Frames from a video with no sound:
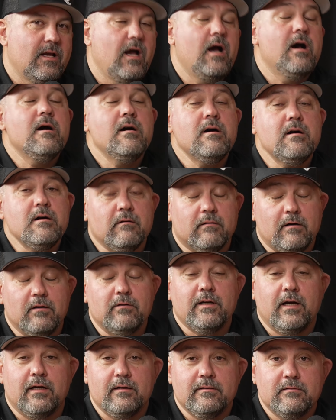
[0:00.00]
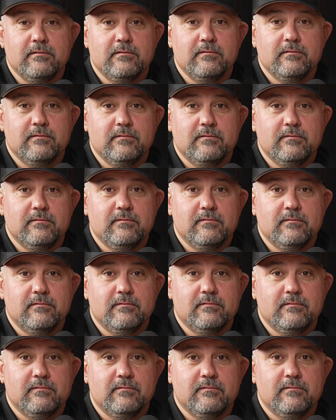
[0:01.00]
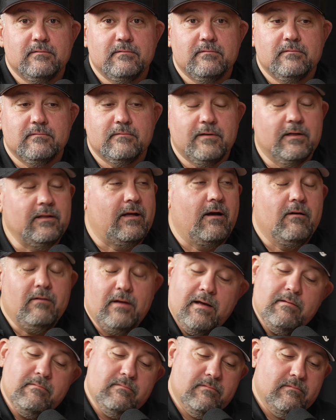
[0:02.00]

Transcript: Oh, okay. Really? Okay.